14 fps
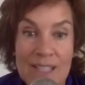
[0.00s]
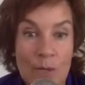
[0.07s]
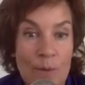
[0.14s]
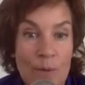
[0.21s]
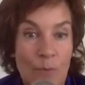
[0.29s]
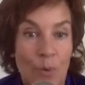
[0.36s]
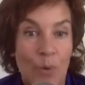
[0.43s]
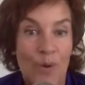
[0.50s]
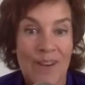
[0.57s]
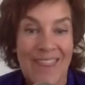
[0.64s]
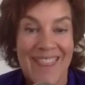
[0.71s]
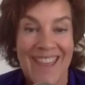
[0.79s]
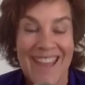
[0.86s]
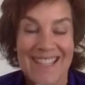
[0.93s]
So important
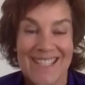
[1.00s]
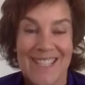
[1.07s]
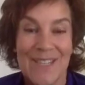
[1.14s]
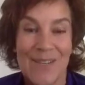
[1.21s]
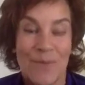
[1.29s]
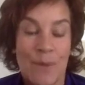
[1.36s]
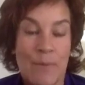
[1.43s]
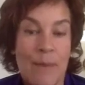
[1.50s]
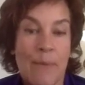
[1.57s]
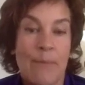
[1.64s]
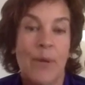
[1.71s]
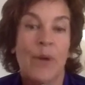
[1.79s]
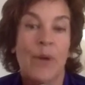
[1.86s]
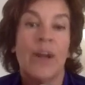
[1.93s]
things to
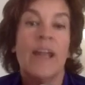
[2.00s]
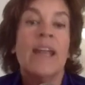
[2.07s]
remember.